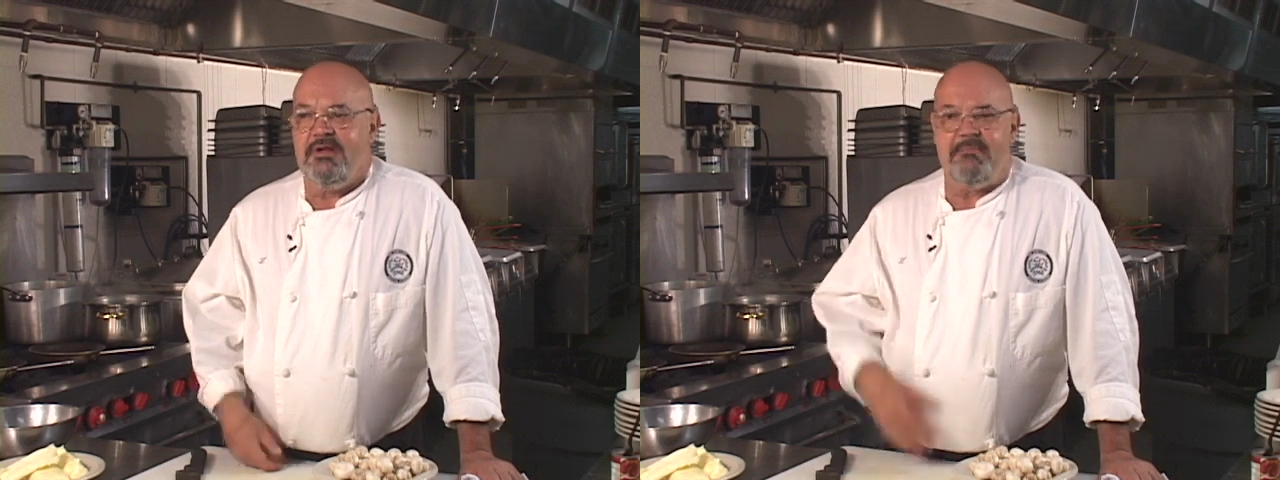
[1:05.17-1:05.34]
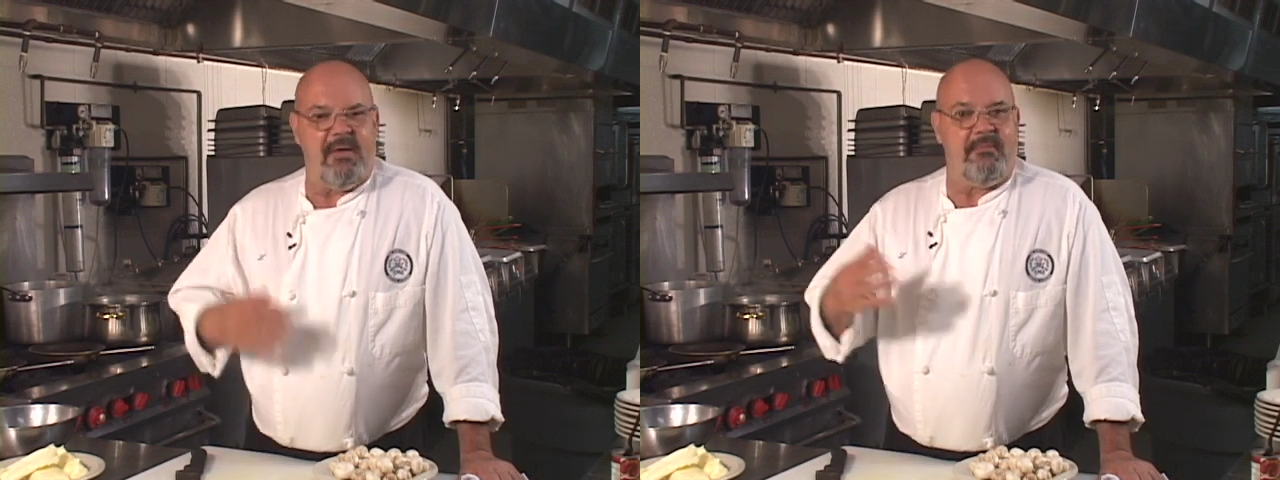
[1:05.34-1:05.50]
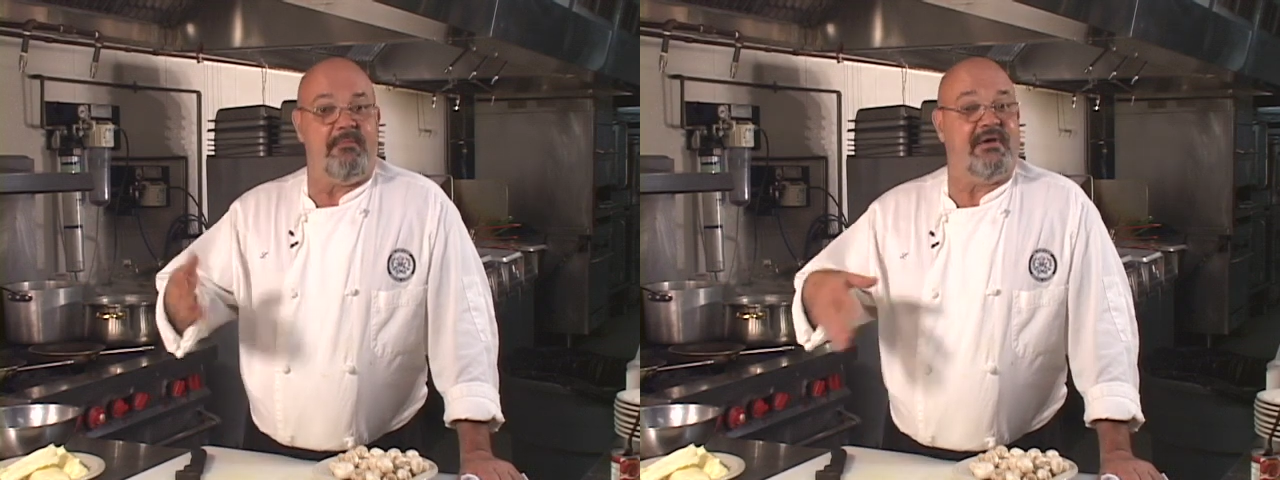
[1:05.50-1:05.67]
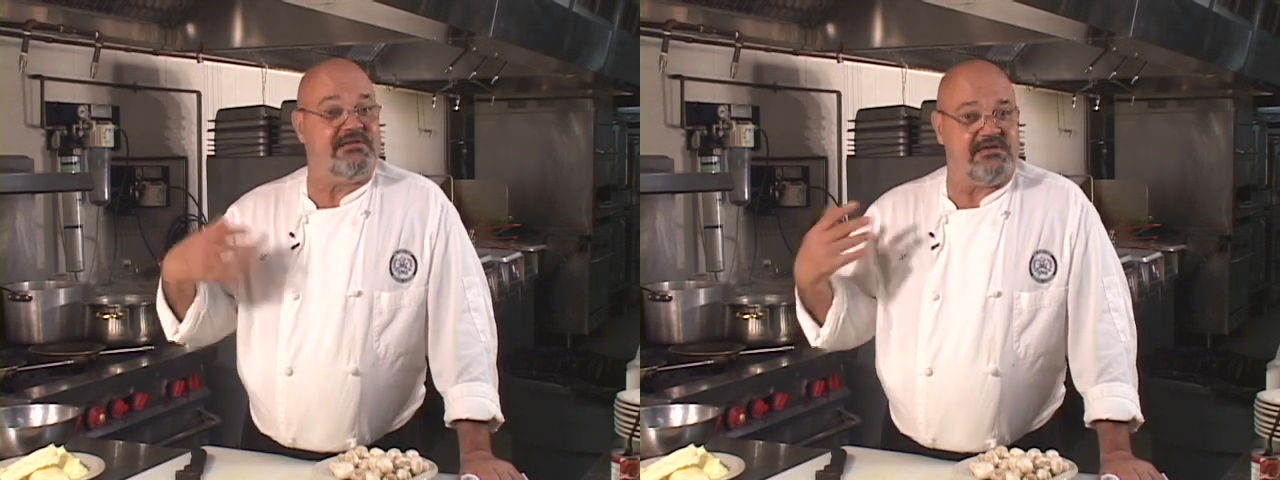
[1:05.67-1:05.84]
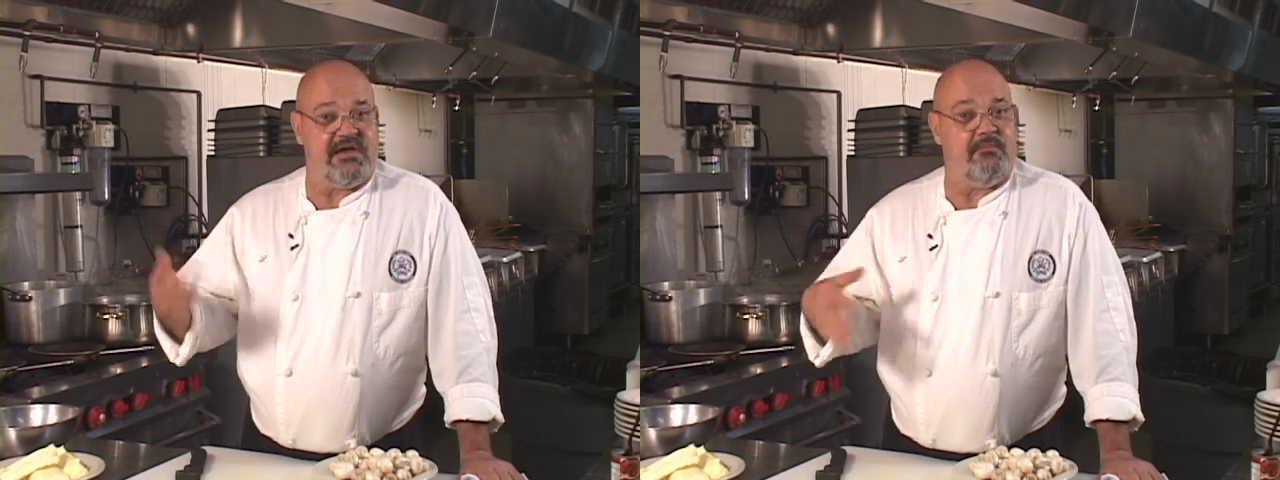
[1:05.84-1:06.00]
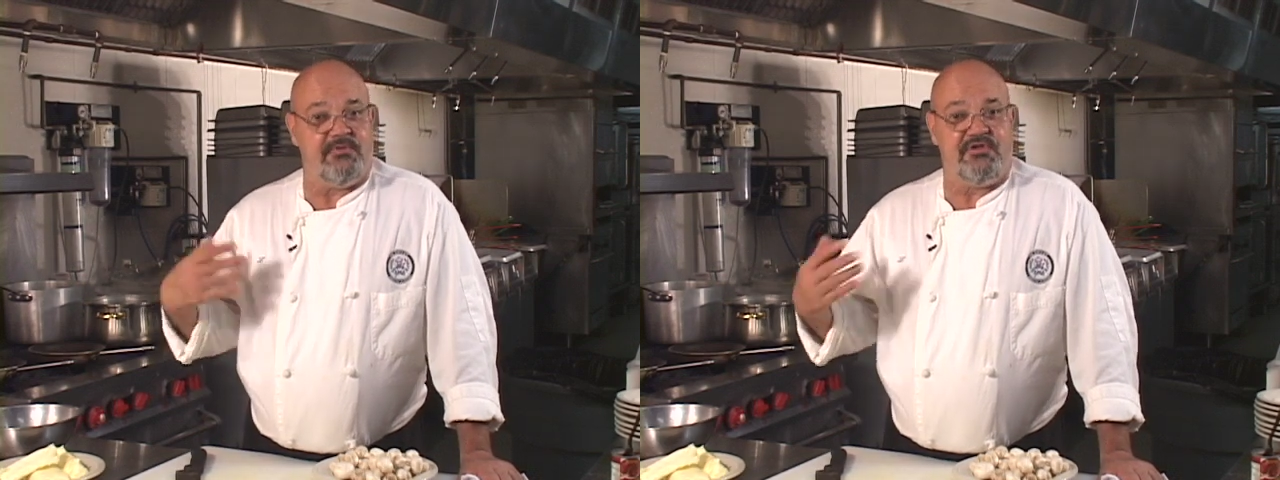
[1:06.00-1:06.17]
maybe mixing
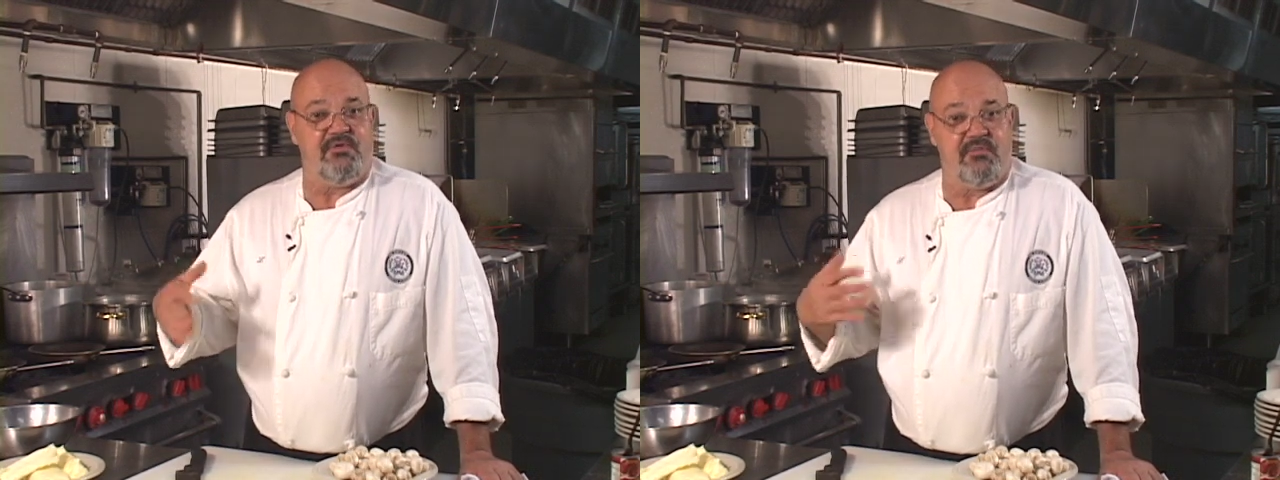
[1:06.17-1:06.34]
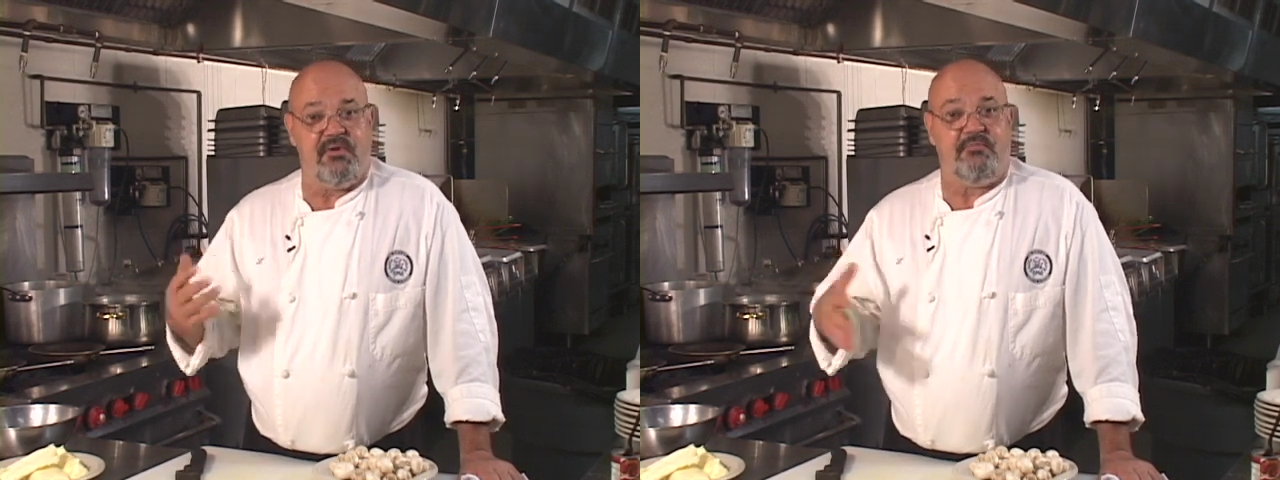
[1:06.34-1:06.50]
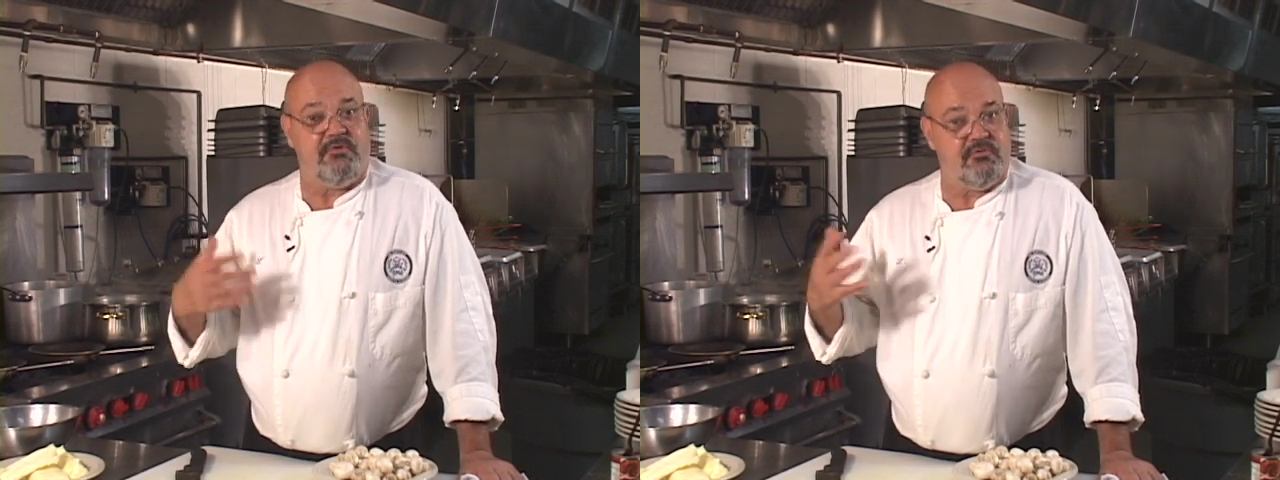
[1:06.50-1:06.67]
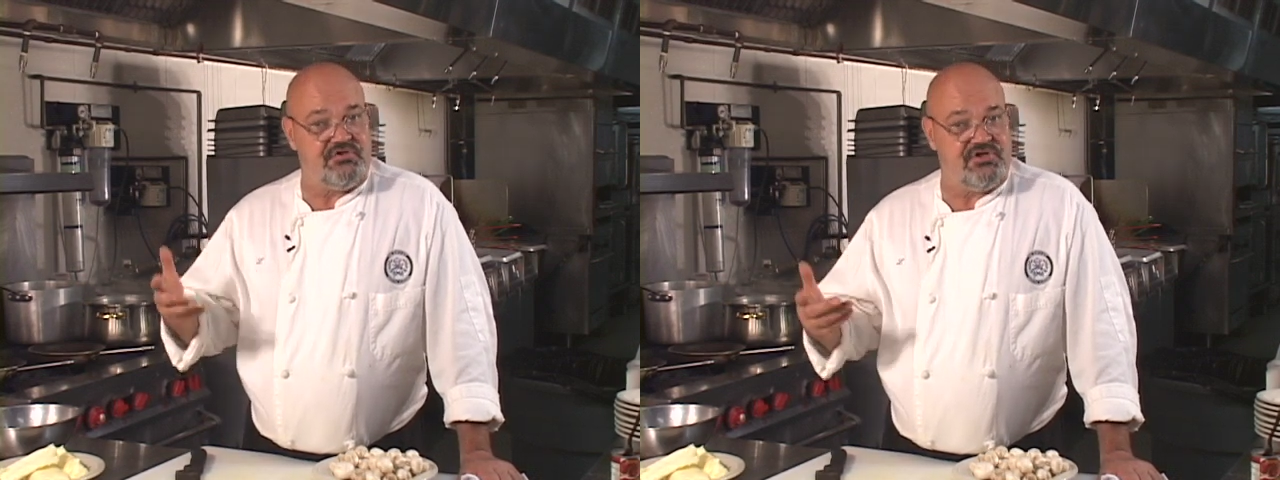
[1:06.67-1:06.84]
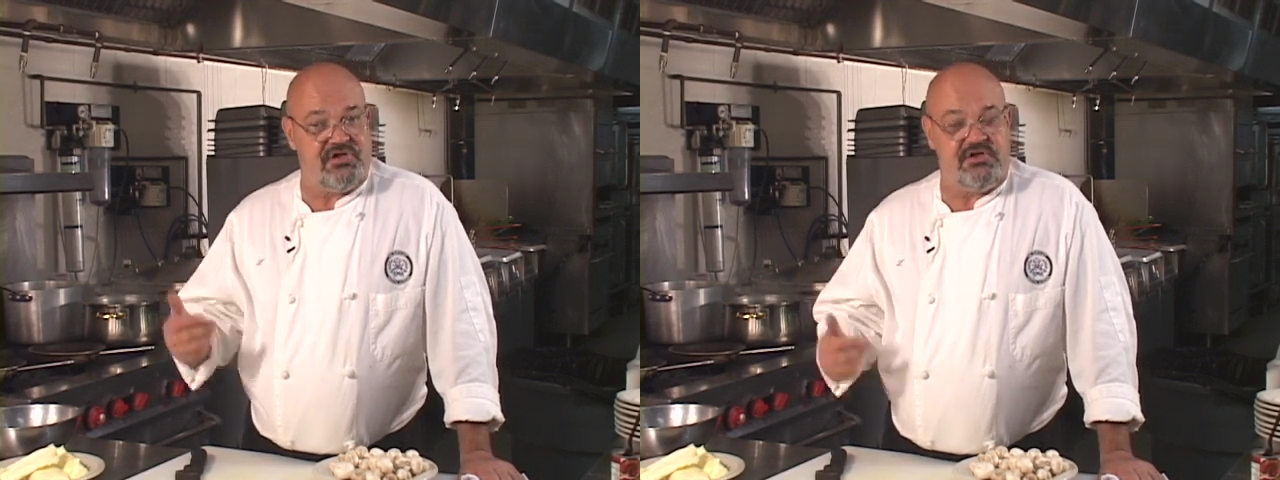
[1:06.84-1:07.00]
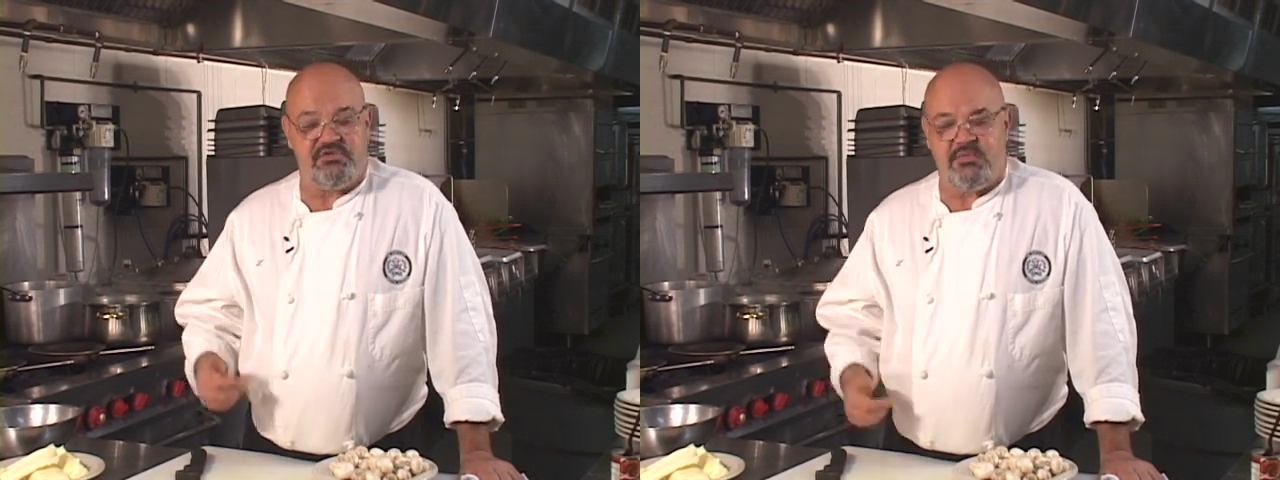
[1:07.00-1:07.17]
it with a little bit of blue
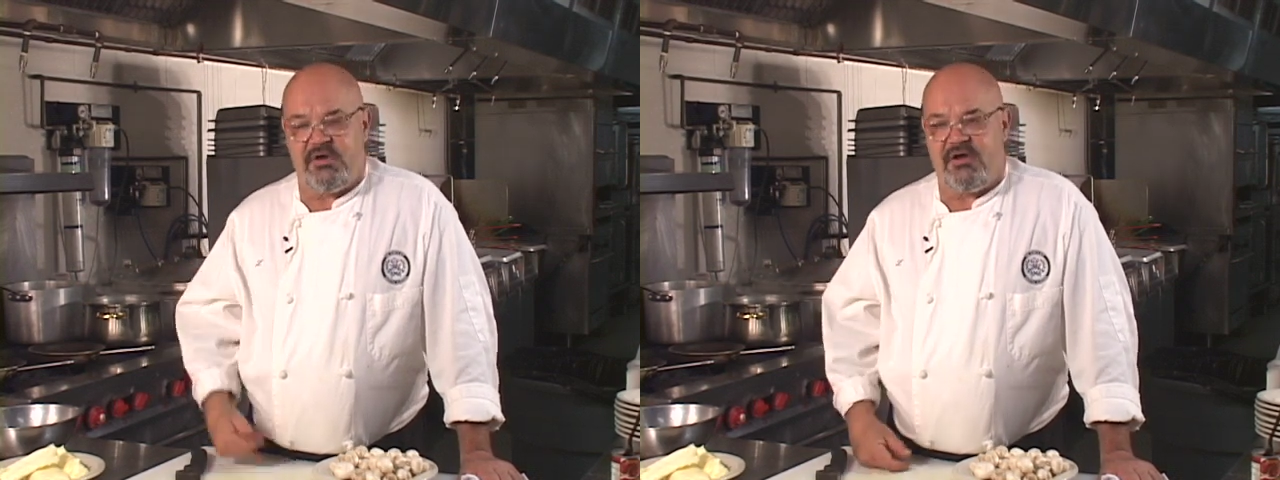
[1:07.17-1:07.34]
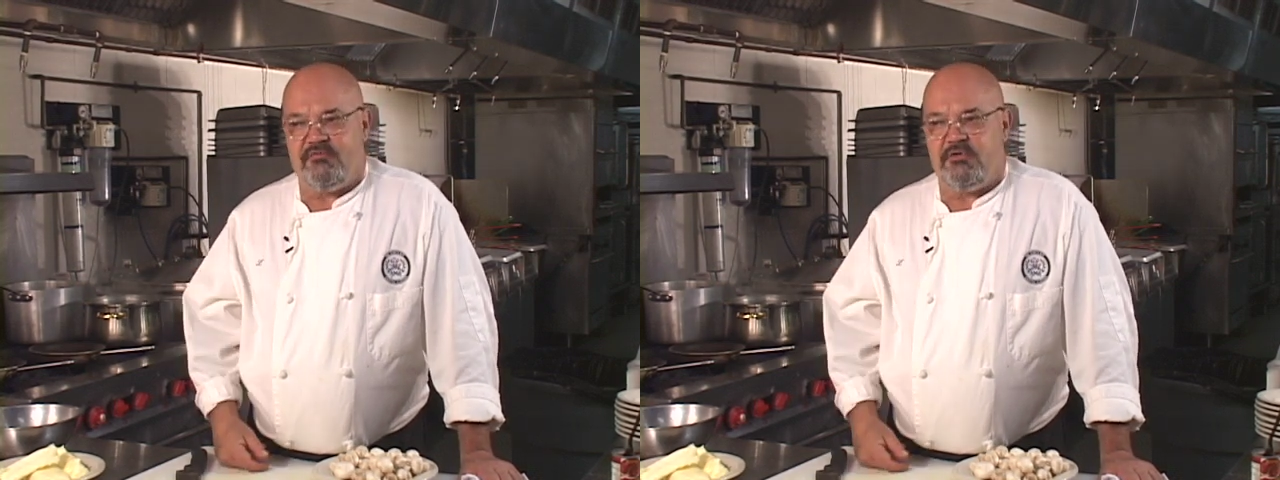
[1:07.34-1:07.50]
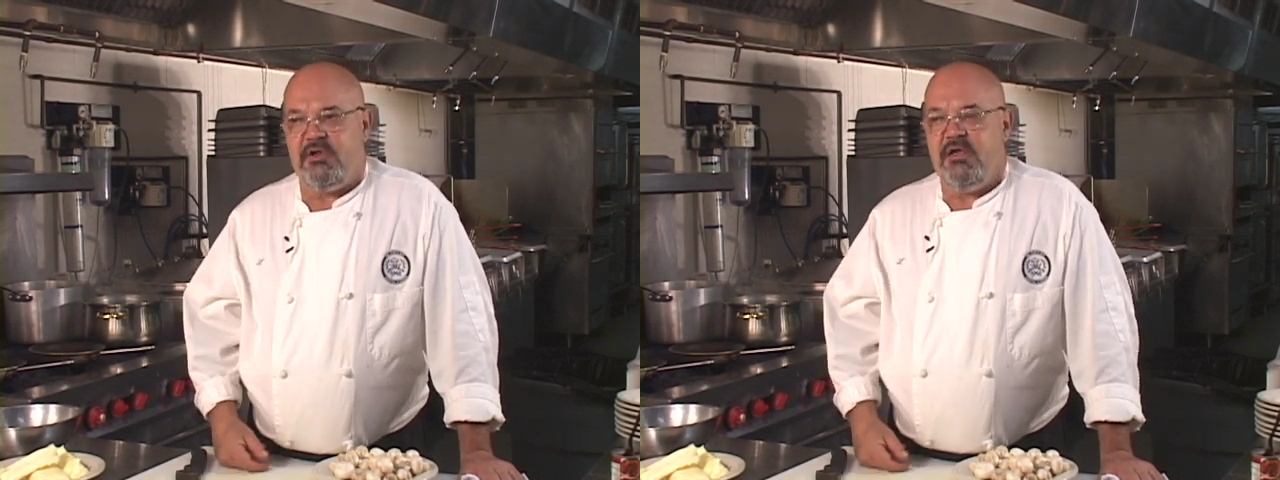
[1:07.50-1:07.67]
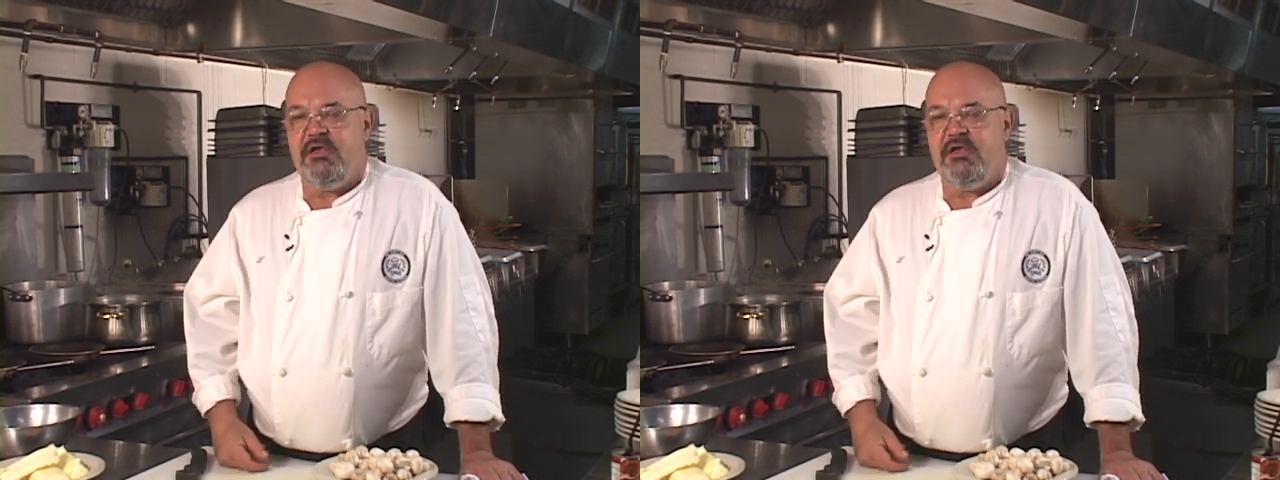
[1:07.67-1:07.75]
cheese, whatever.